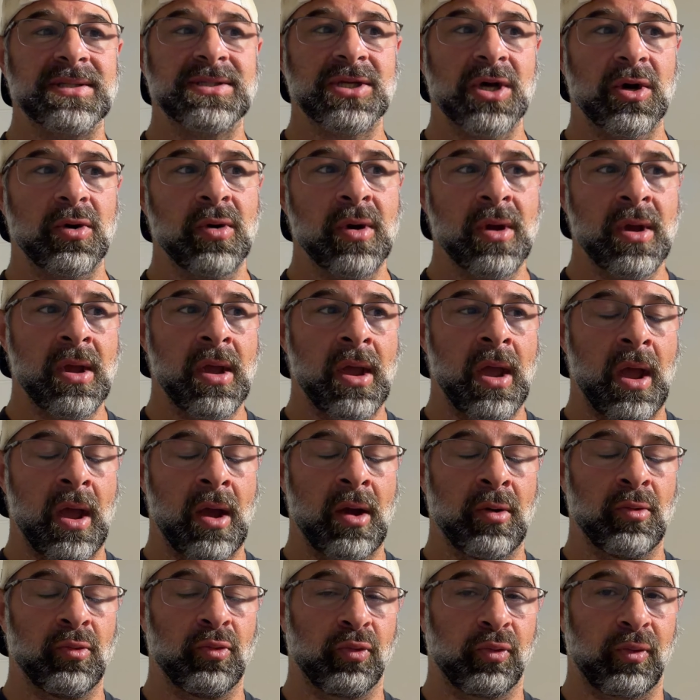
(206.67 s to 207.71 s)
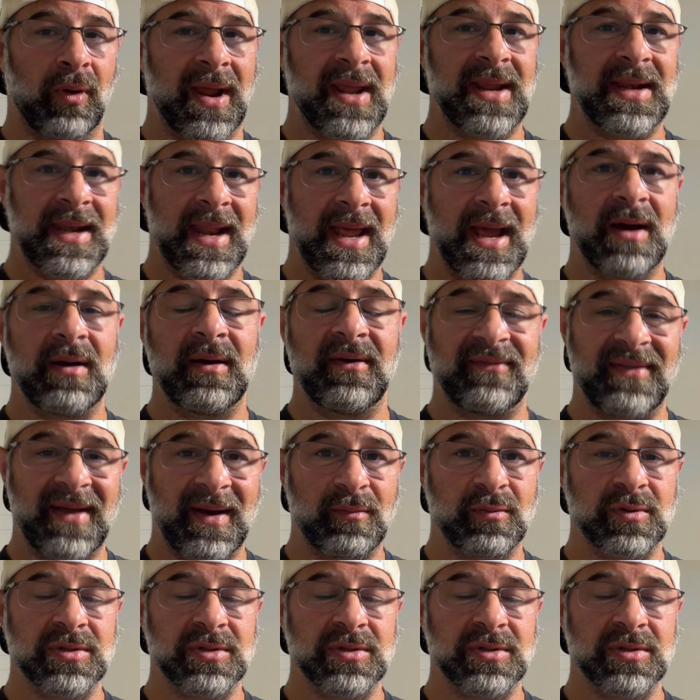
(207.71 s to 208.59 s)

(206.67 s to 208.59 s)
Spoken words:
So right now, if